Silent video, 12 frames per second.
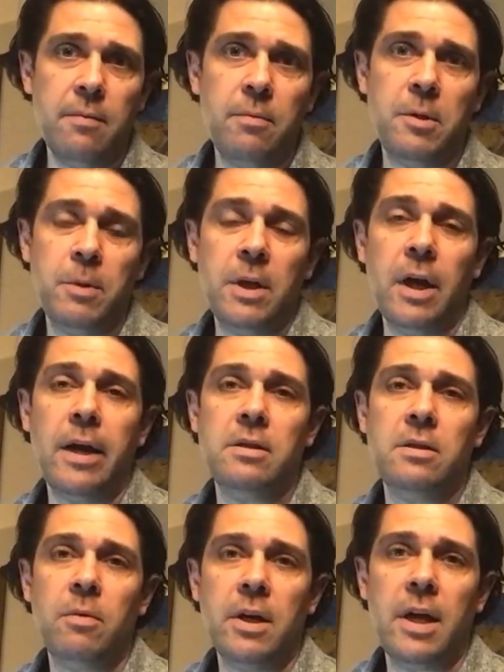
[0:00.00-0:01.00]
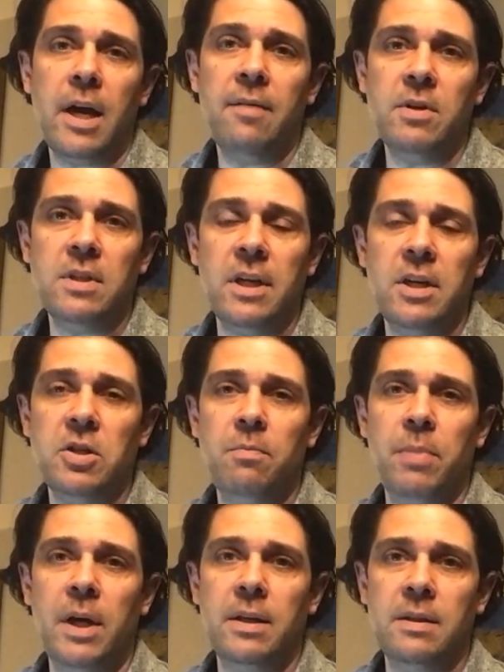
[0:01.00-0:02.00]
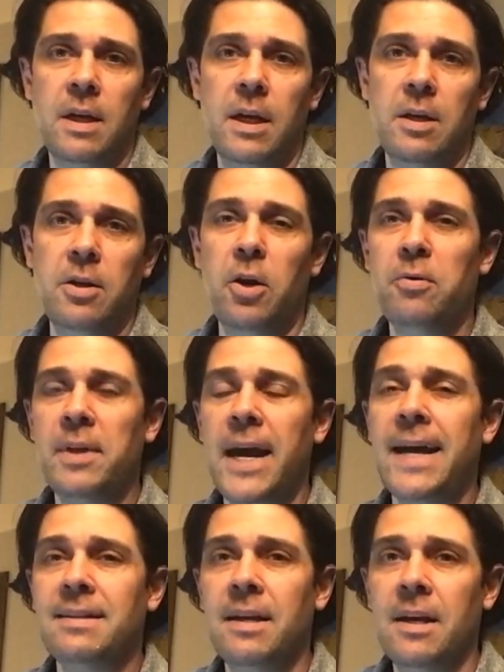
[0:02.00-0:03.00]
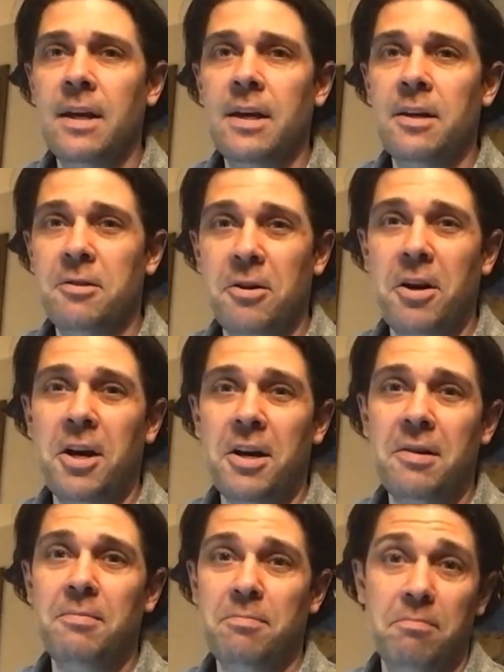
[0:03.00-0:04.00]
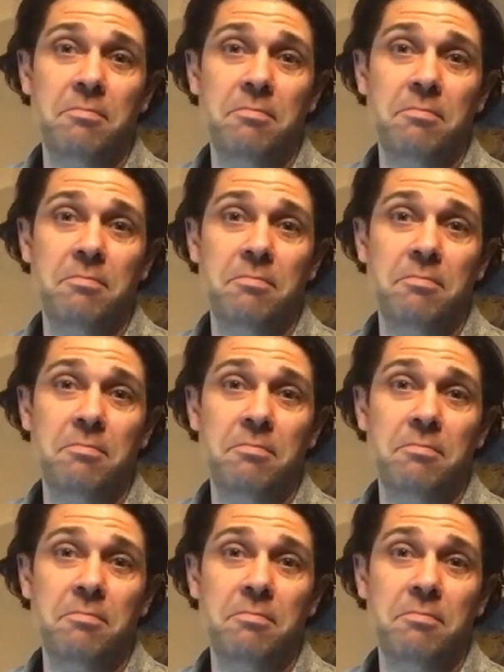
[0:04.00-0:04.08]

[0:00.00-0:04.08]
with regards to our conversation, but know that there are